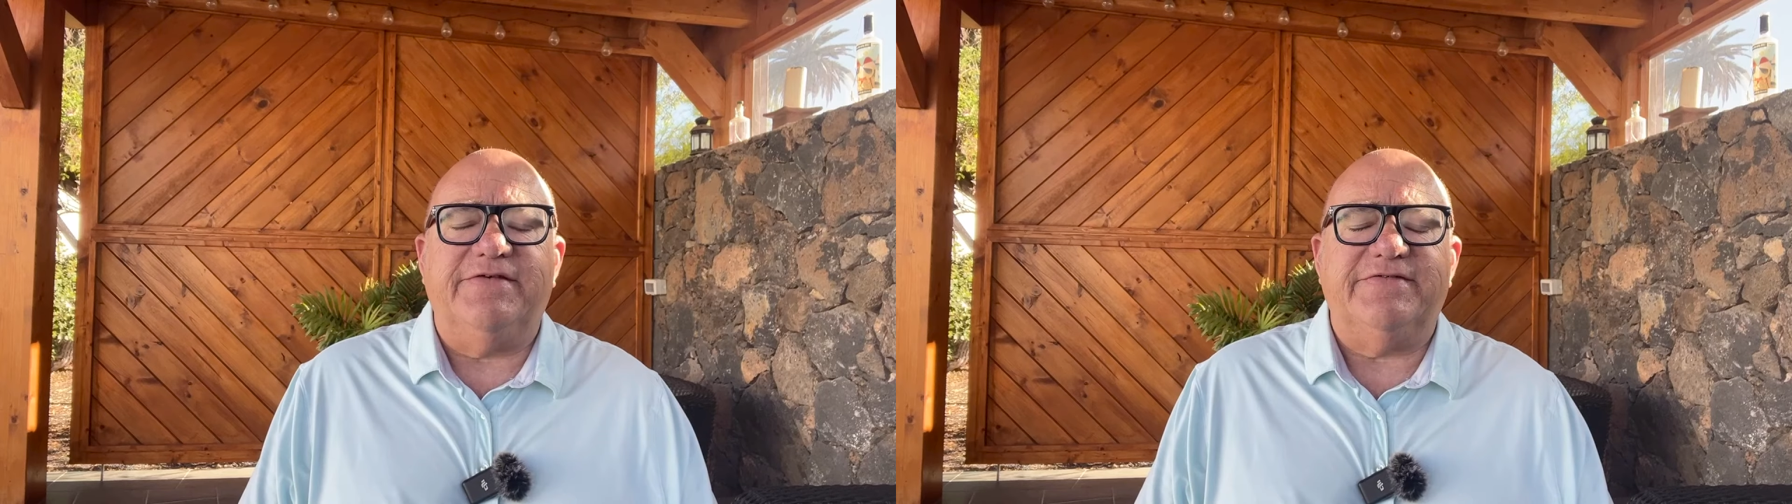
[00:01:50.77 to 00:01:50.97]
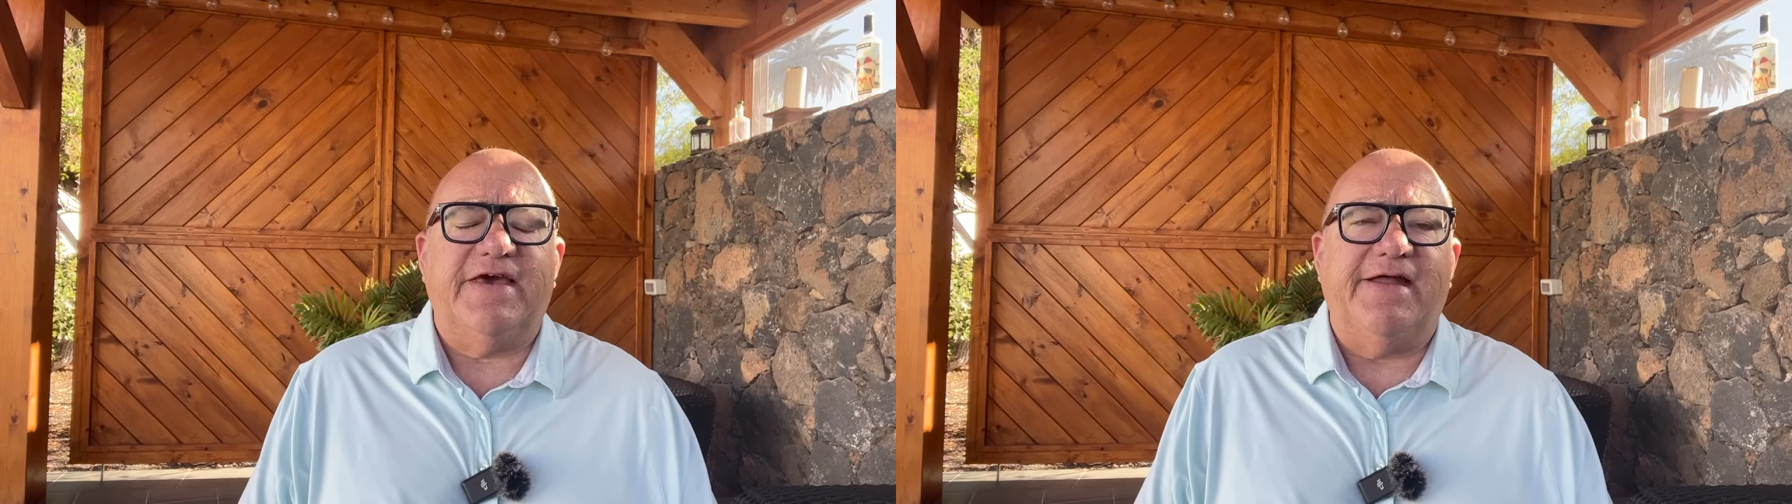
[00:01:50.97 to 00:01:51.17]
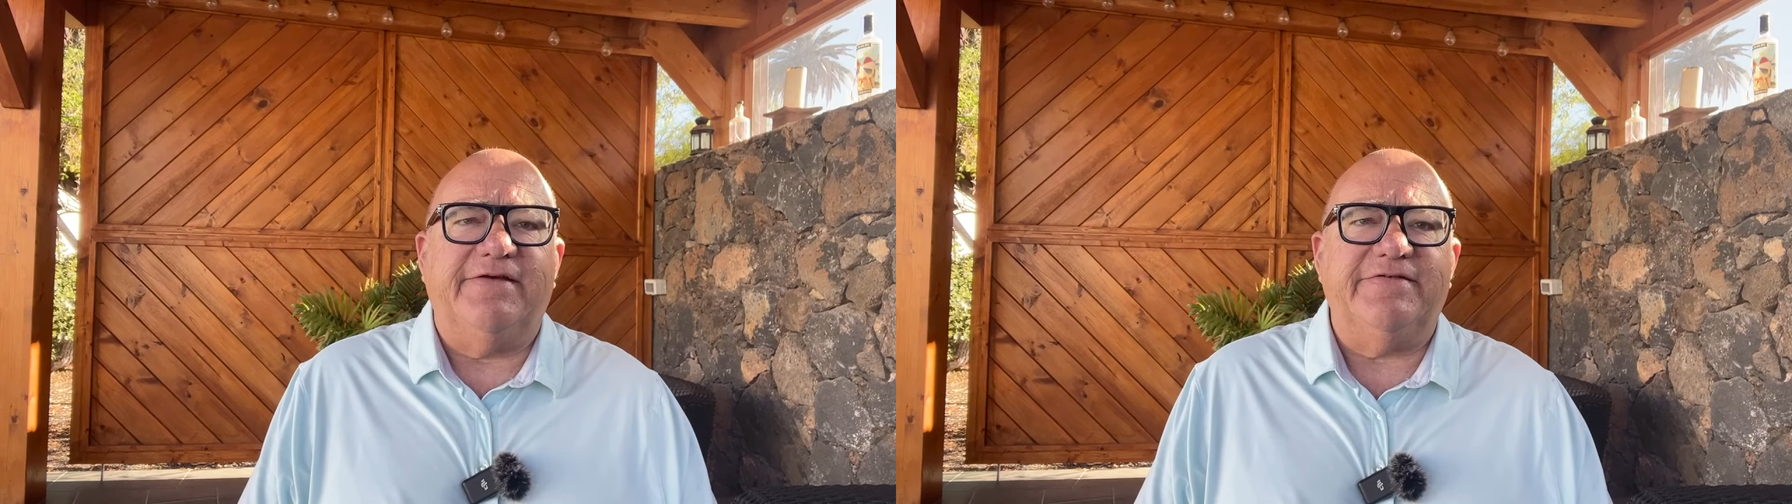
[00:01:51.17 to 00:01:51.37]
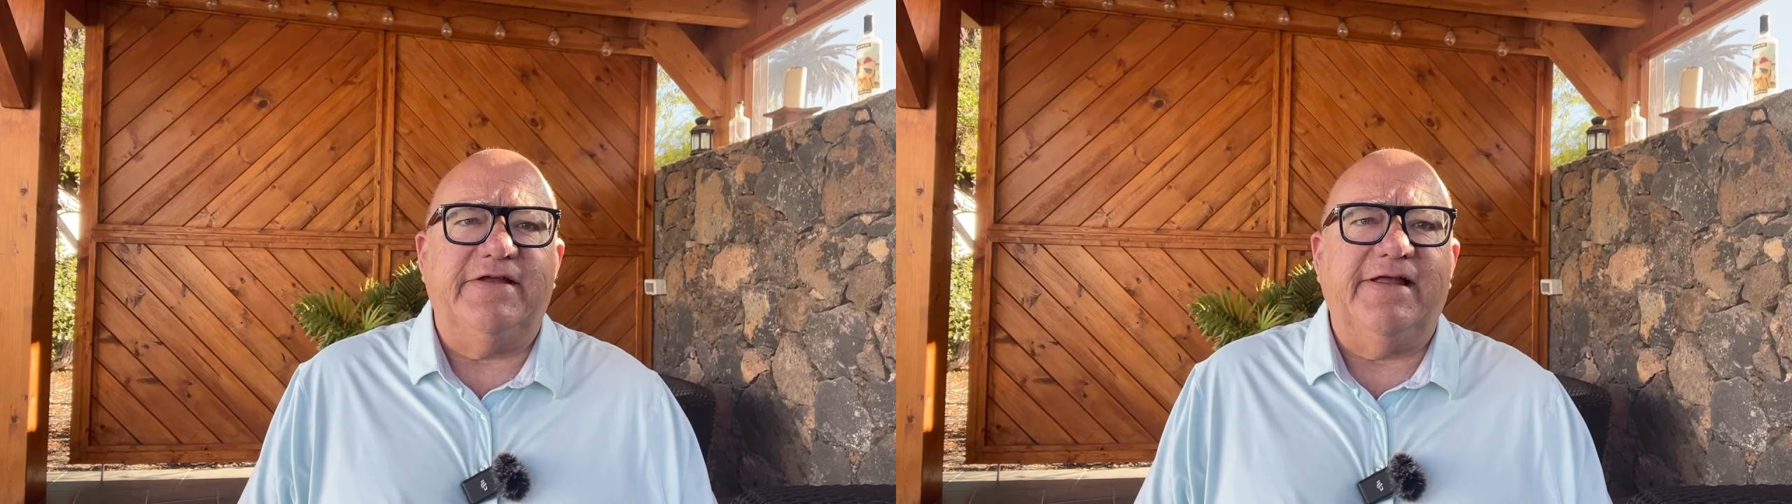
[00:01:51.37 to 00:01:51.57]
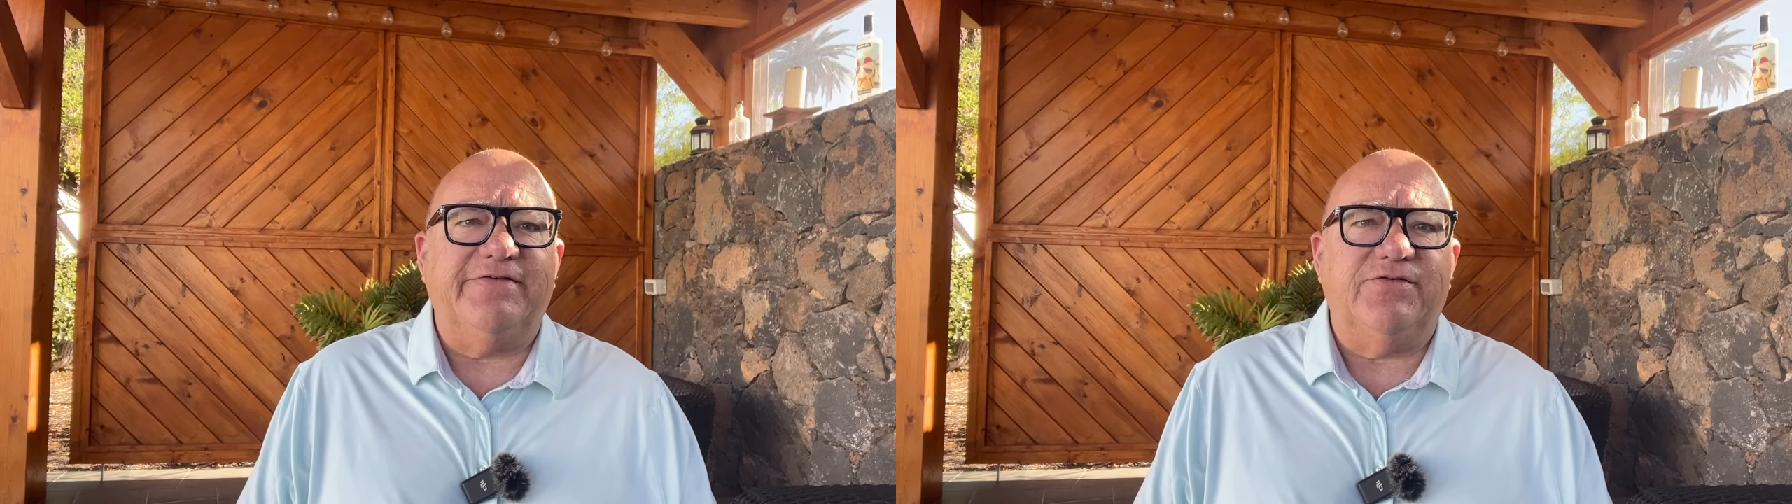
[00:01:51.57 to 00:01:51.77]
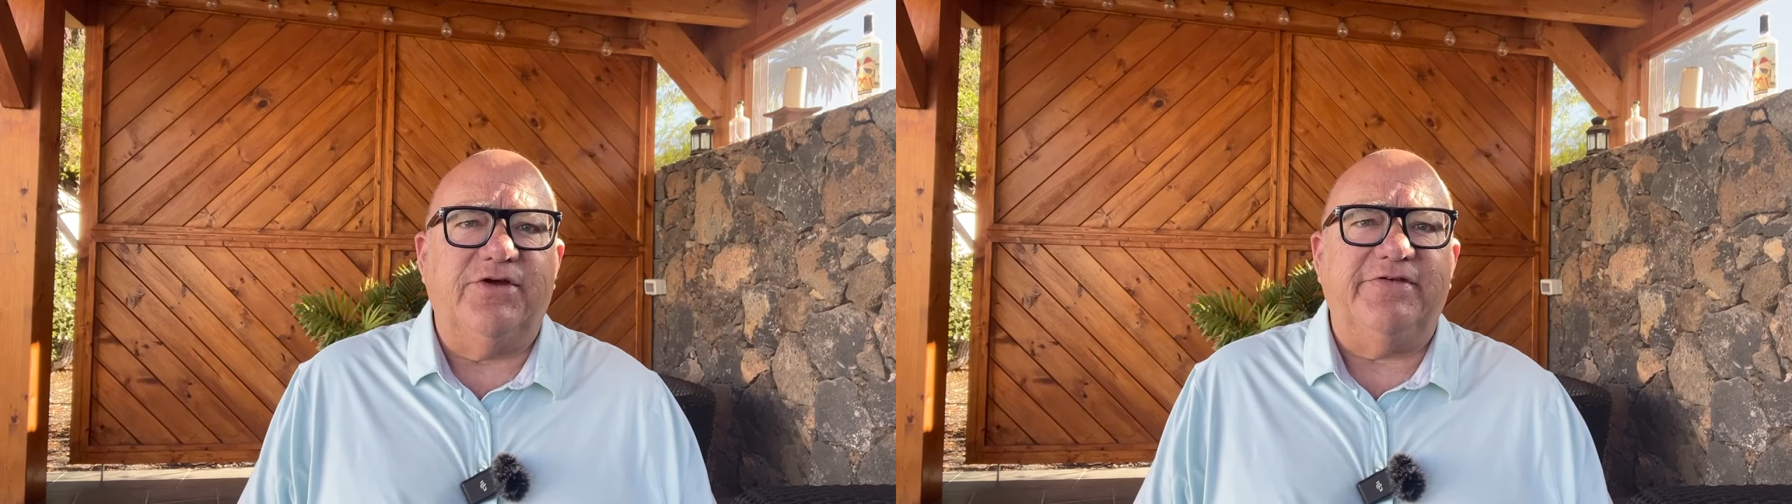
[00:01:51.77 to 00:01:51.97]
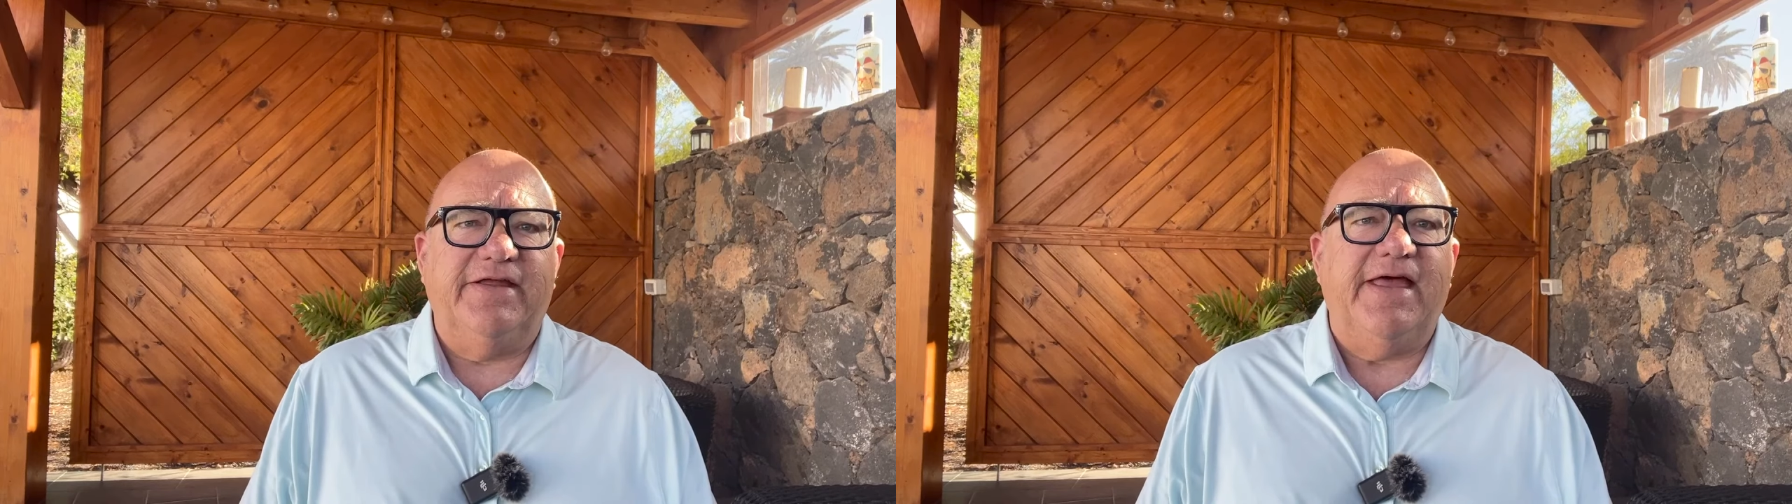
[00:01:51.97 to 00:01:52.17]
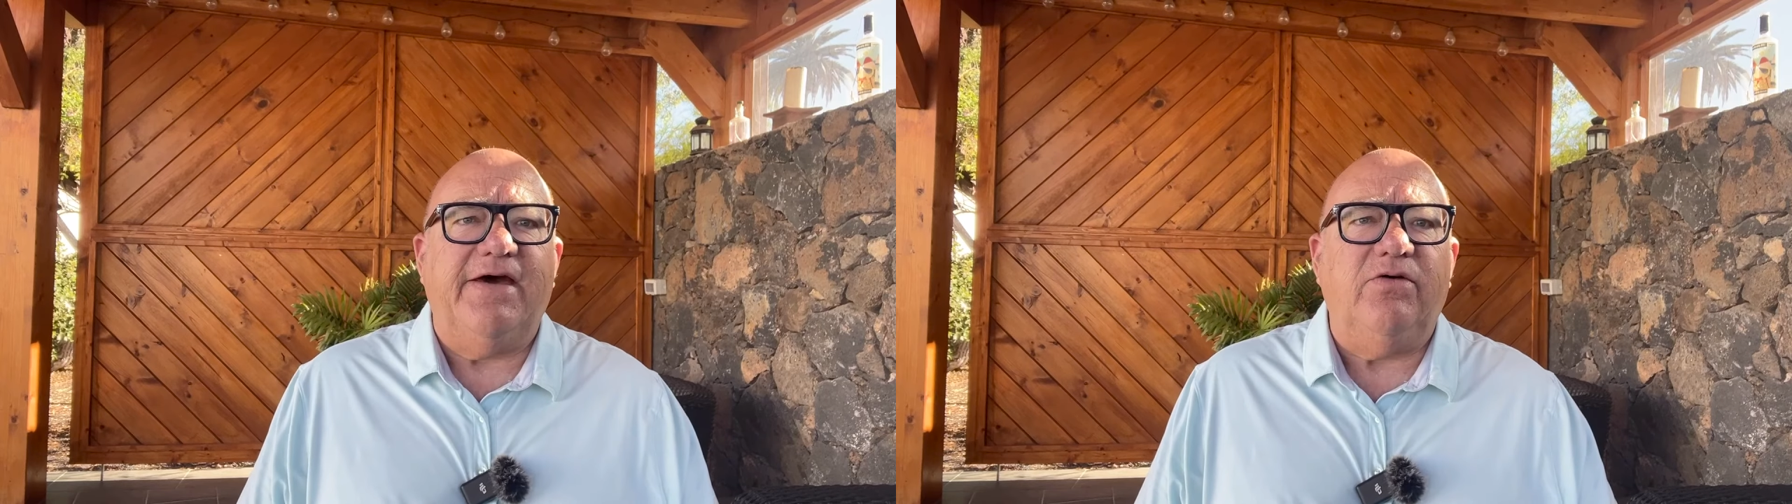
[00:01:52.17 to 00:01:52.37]
scanners in Lanzarote
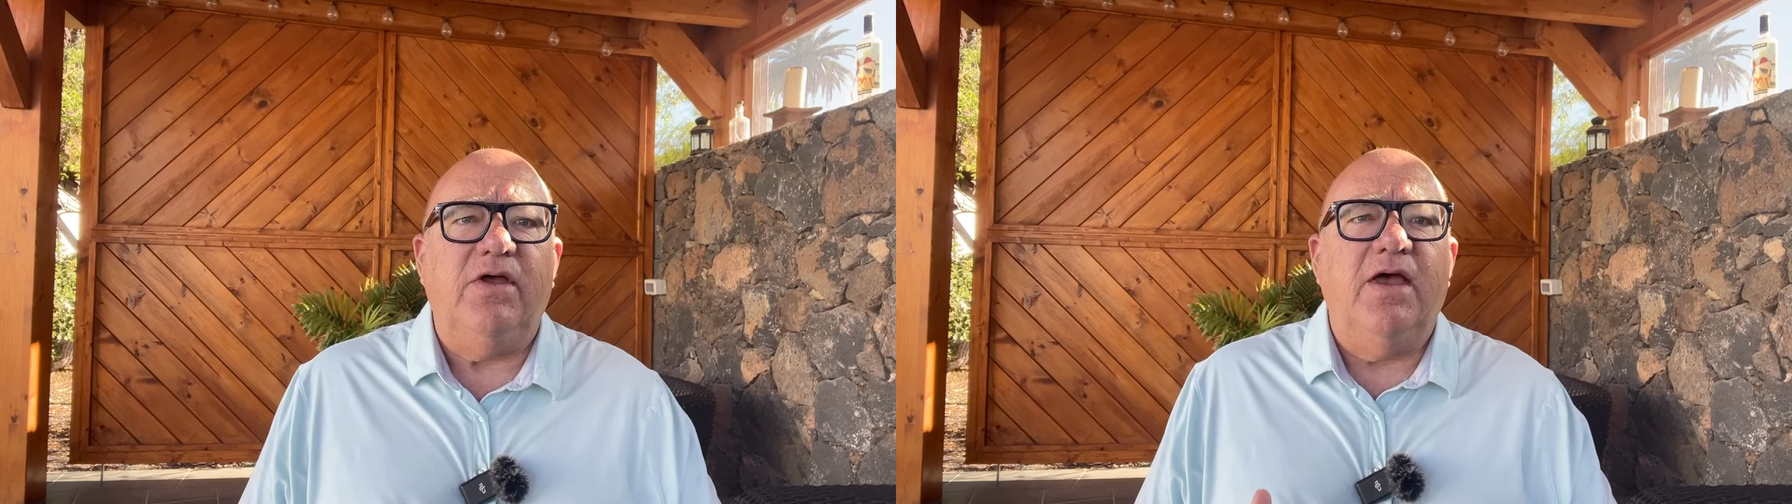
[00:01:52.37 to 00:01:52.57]
now.